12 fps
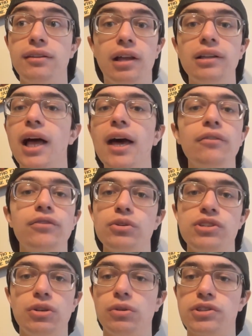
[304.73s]
a lot of
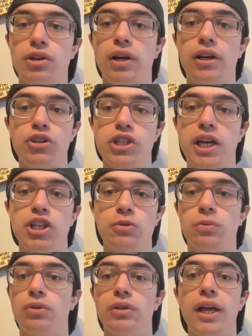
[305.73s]
those units are
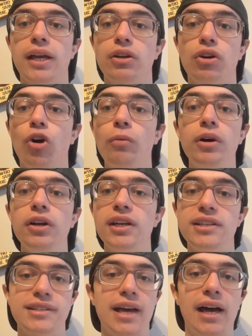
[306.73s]
interchangeable. Like Goma
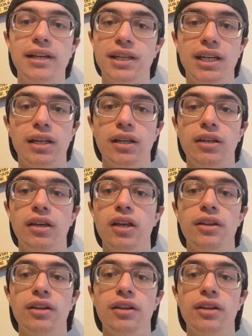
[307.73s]
is not needed.